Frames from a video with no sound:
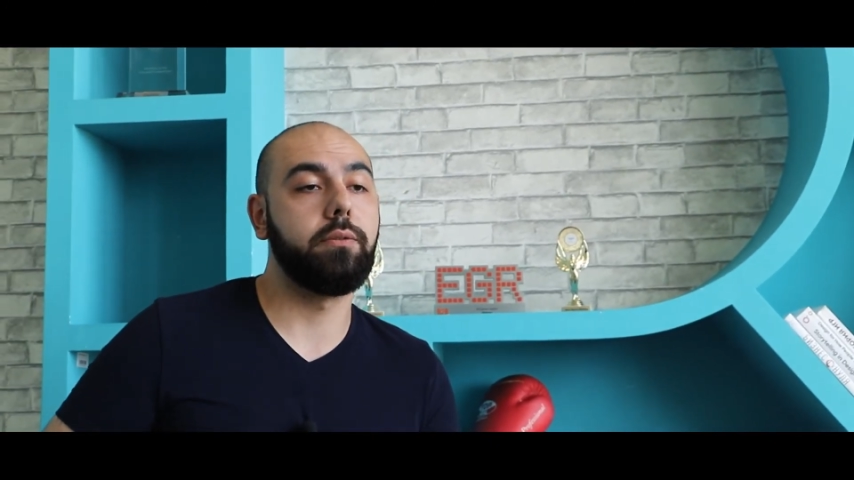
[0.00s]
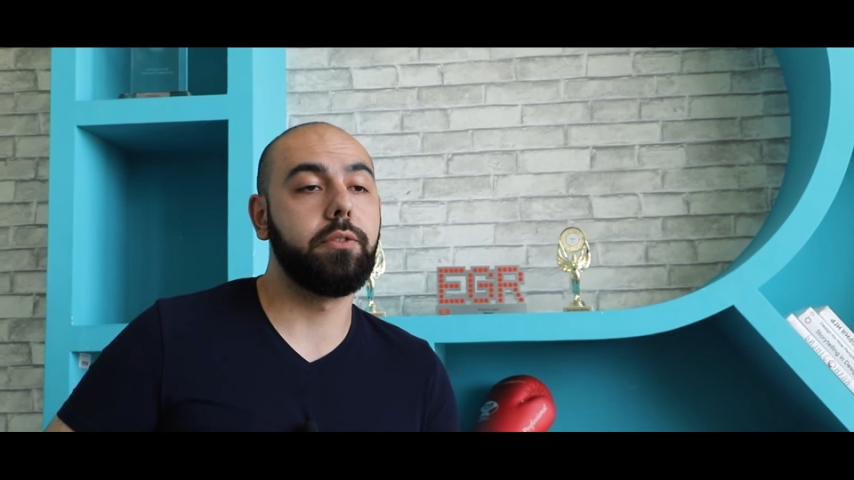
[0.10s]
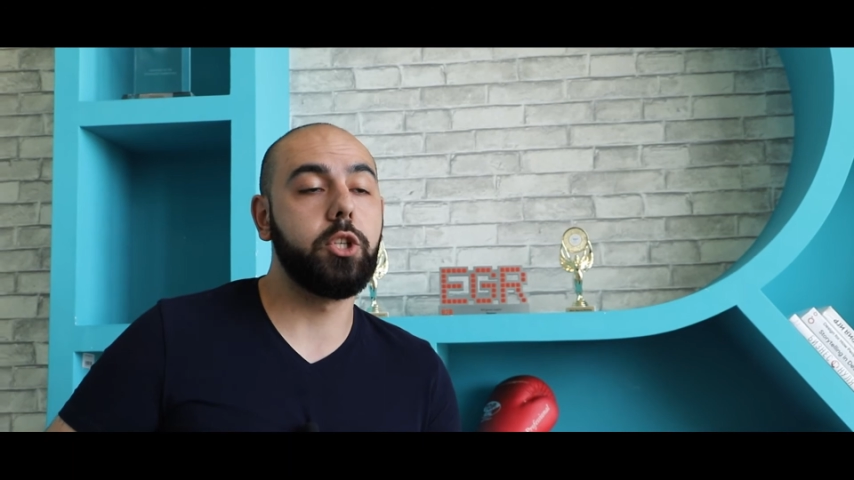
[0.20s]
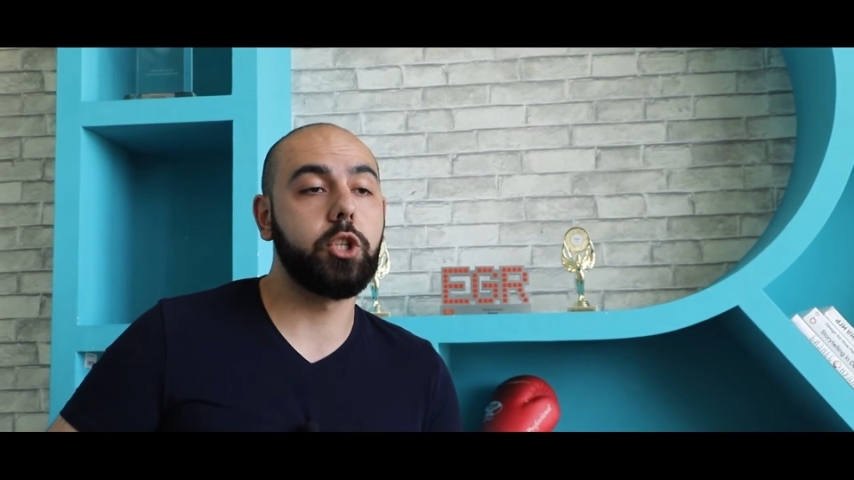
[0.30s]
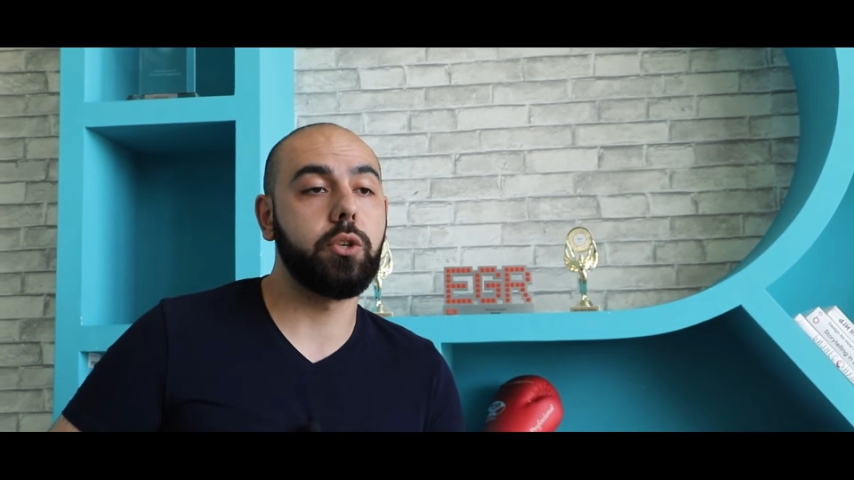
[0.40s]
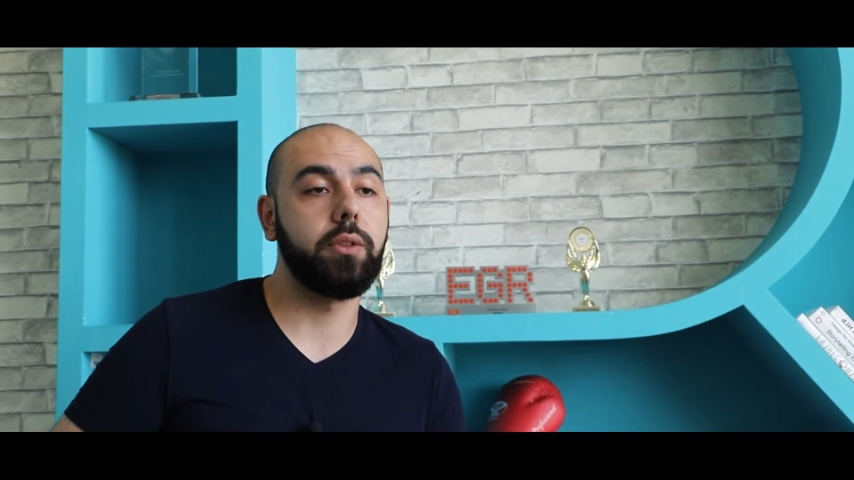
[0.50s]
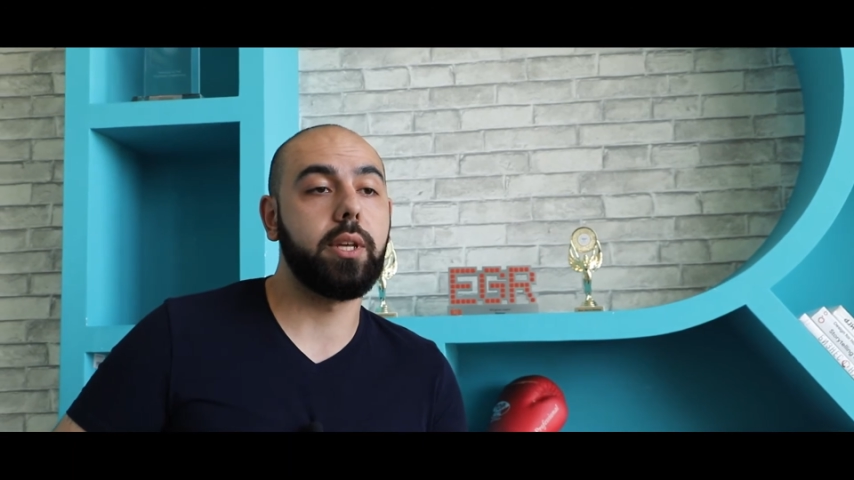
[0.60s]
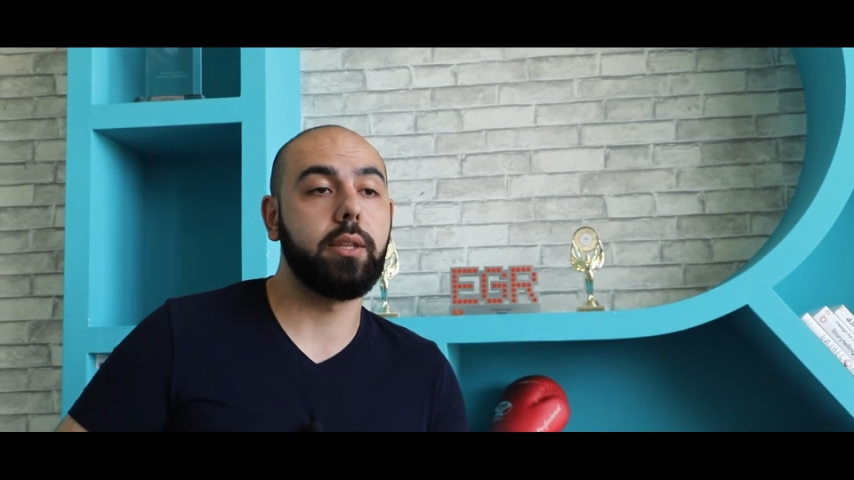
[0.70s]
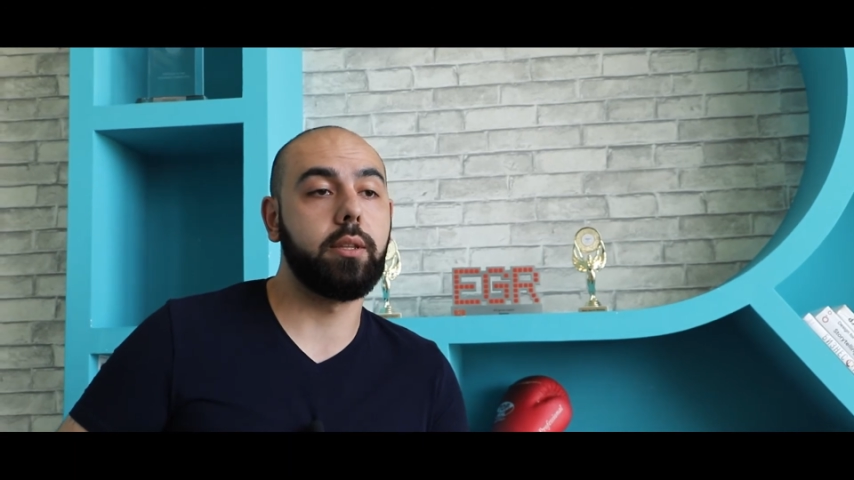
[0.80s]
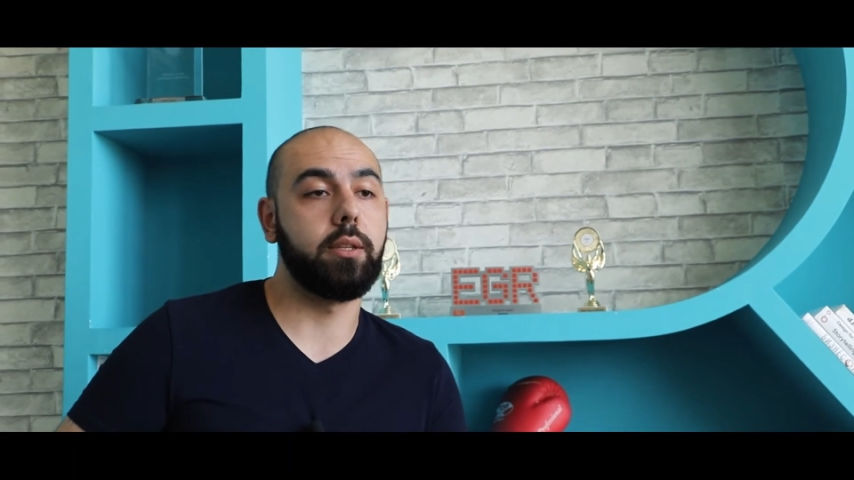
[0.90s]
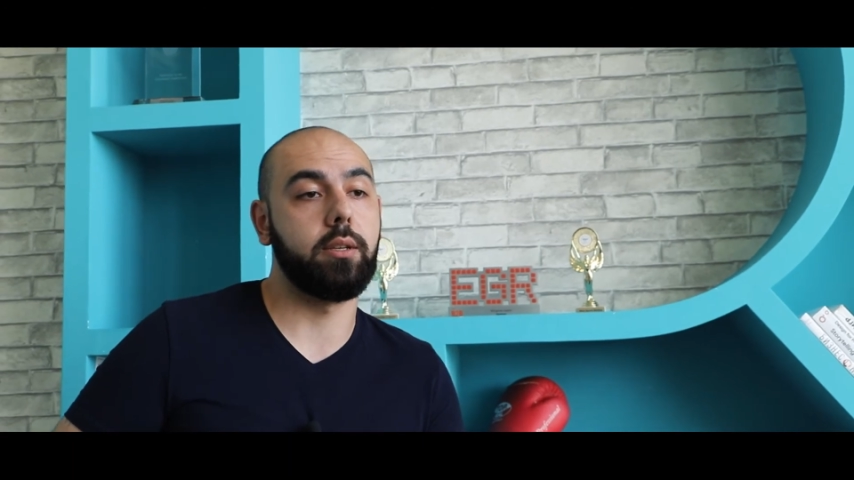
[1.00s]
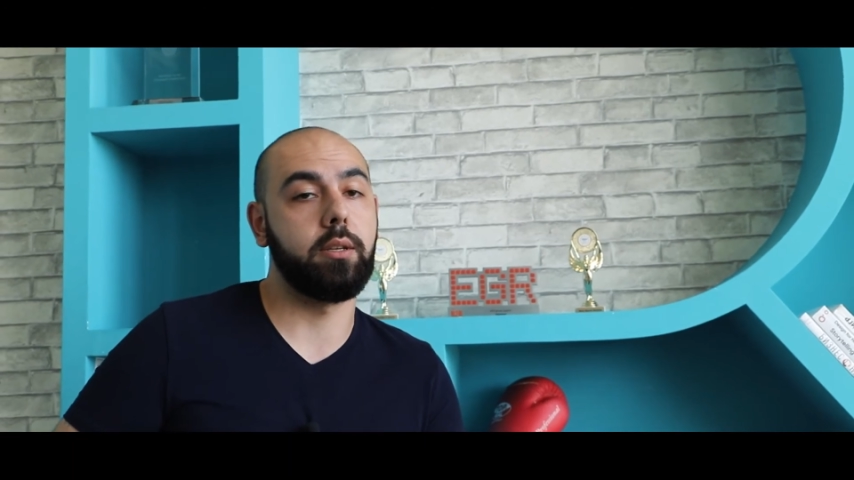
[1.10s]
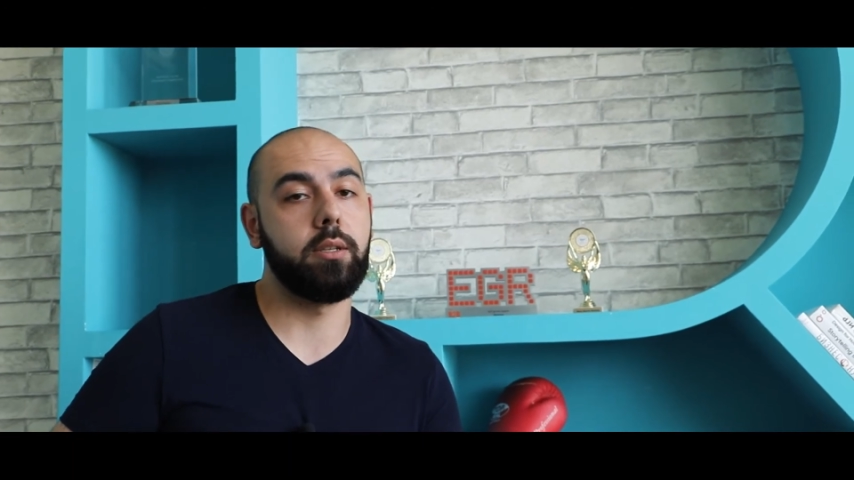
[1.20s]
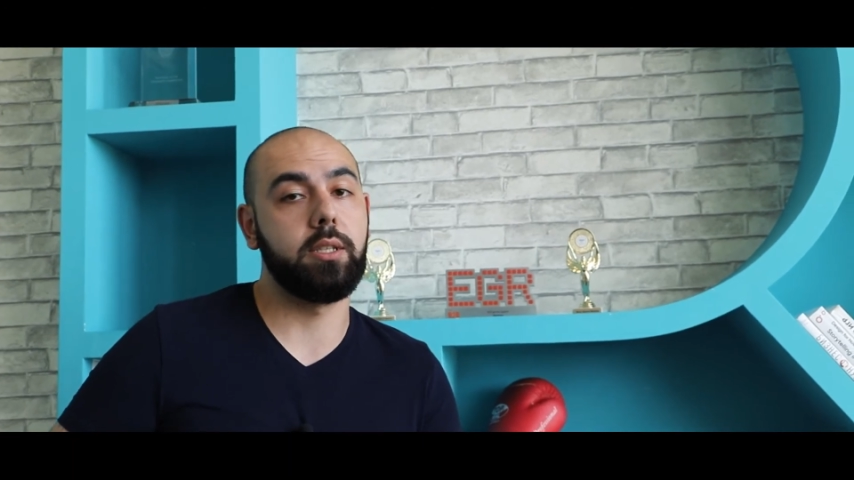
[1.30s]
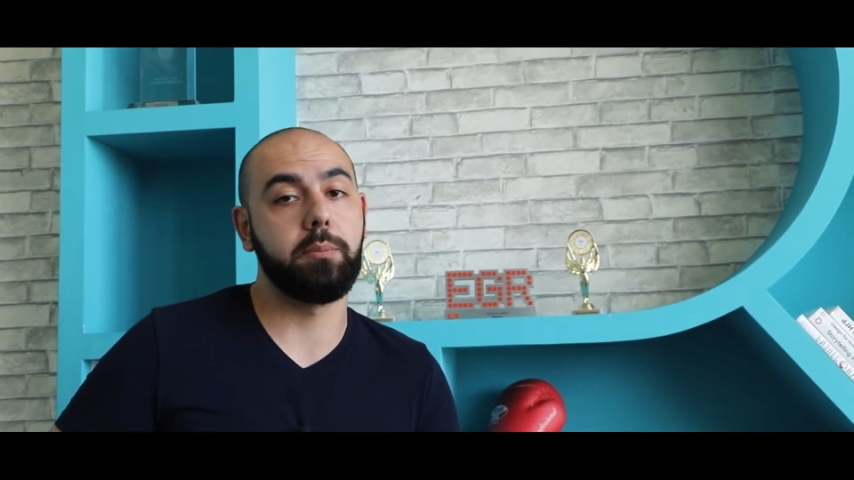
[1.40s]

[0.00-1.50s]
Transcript: feature that is